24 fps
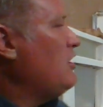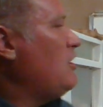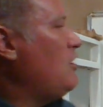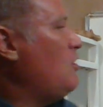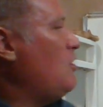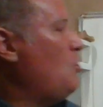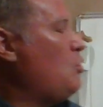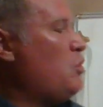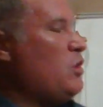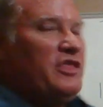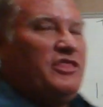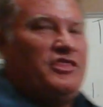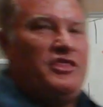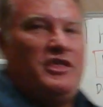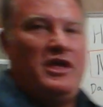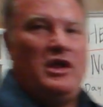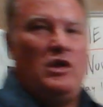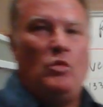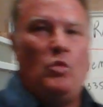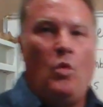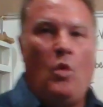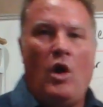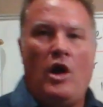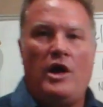
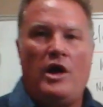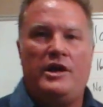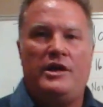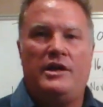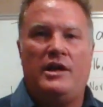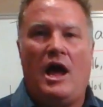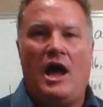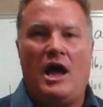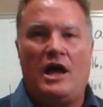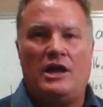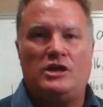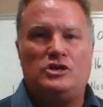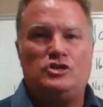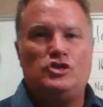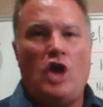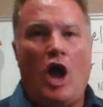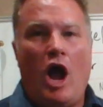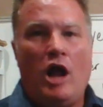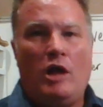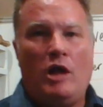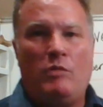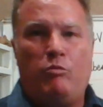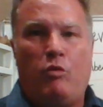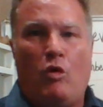within one
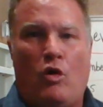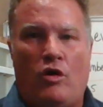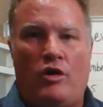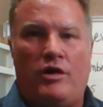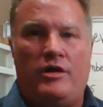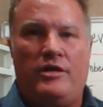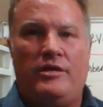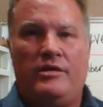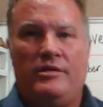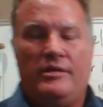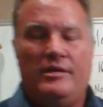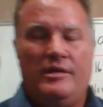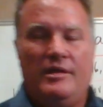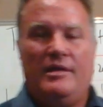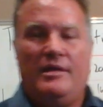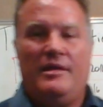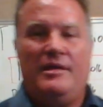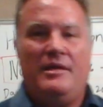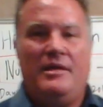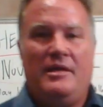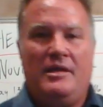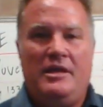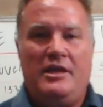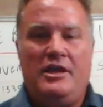chalkboard
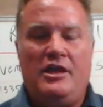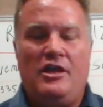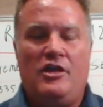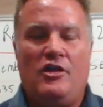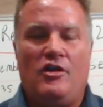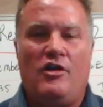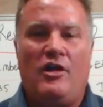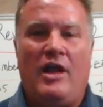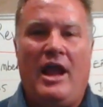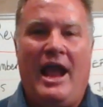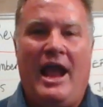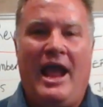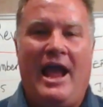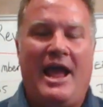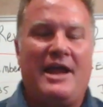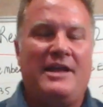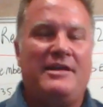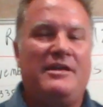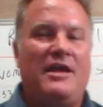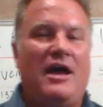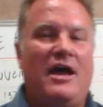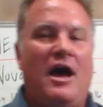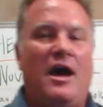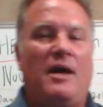here, and